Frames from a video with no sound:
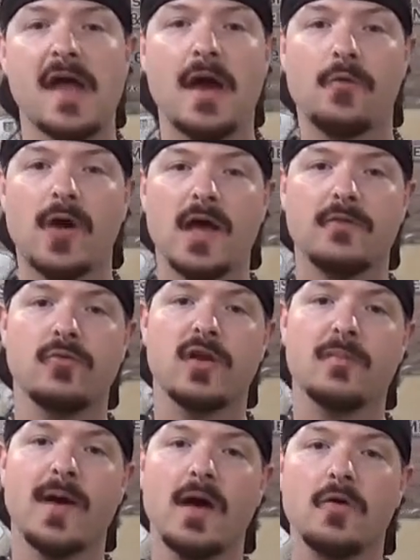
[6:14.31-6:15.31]
I will have one
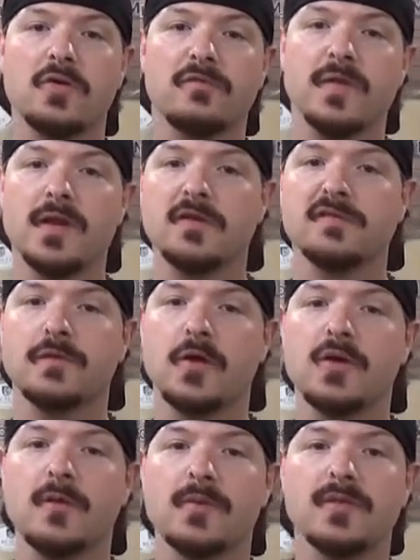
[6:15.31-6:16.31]
of my older videos
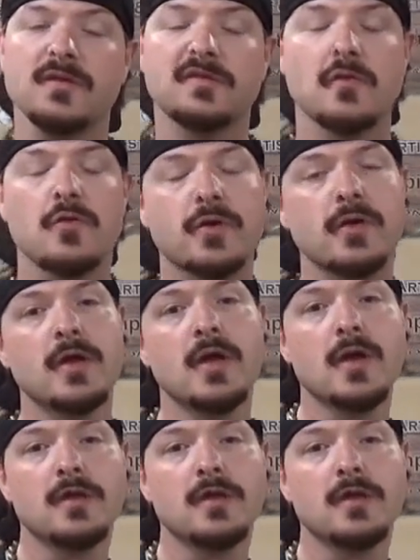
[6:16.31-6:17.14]
floating up in this corner,